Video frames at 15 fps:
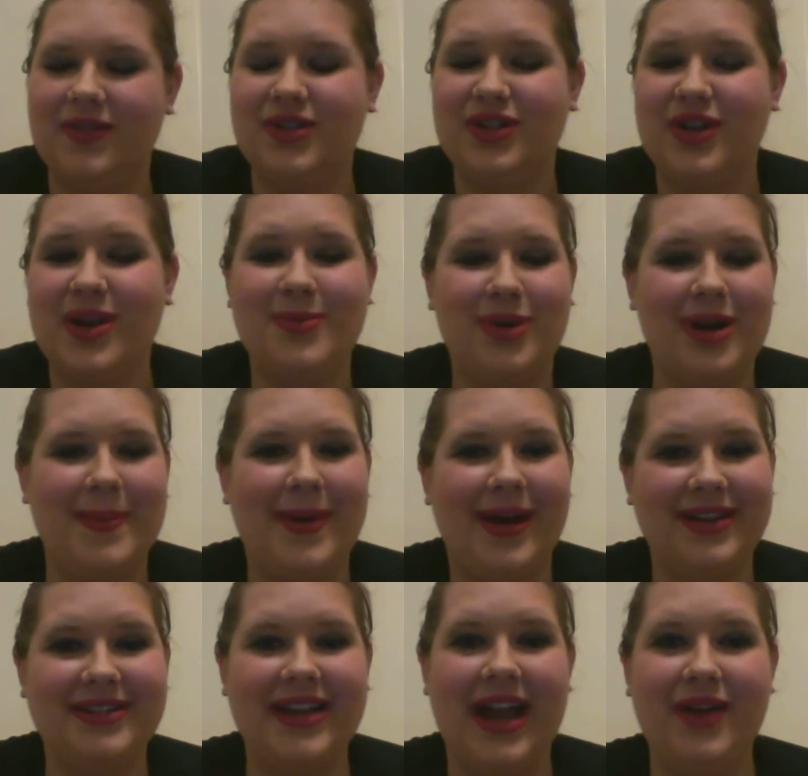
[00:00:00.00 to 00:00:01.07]
show you more about
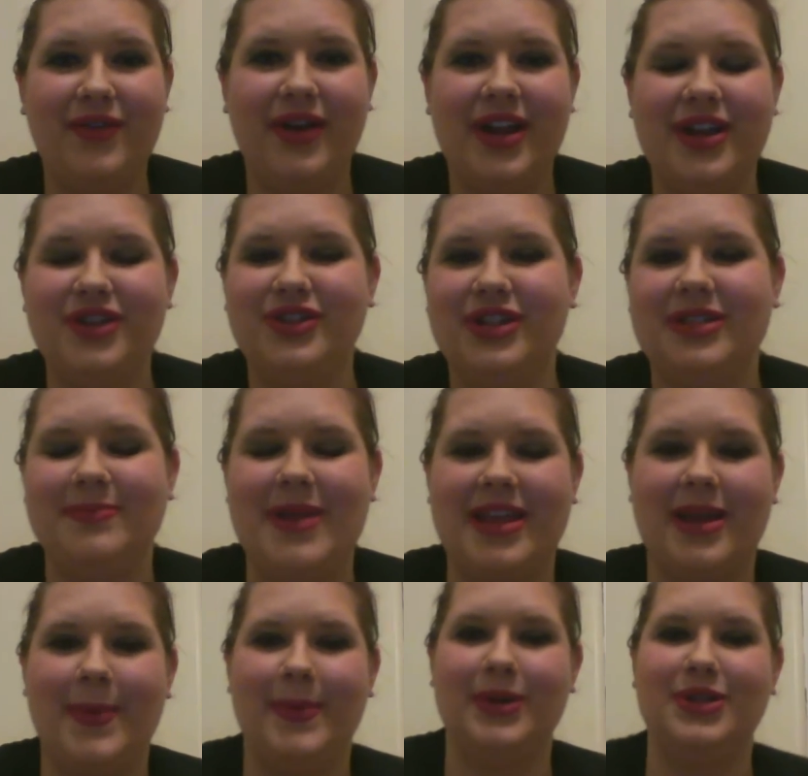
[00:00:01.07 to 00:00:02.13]
Tyra and just
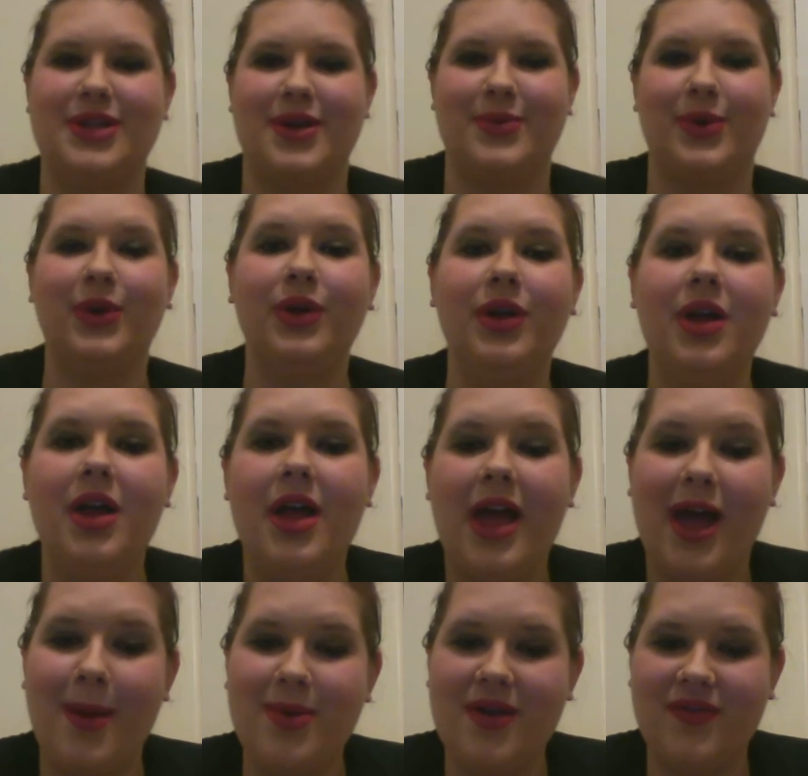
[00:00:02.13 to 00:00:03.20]
makeup in general.
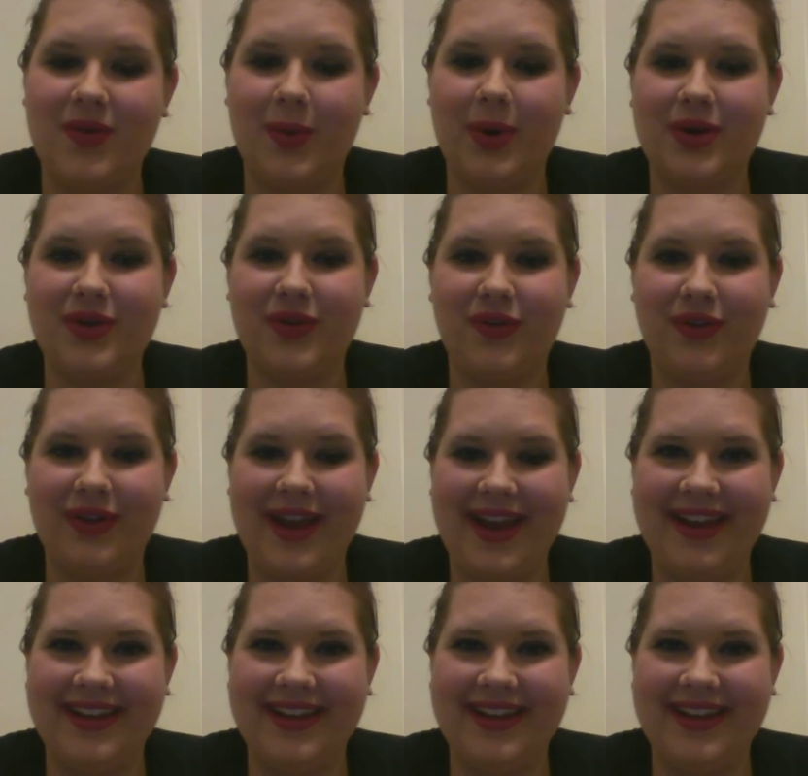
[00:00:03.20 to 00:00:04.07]
You have a wonderful day.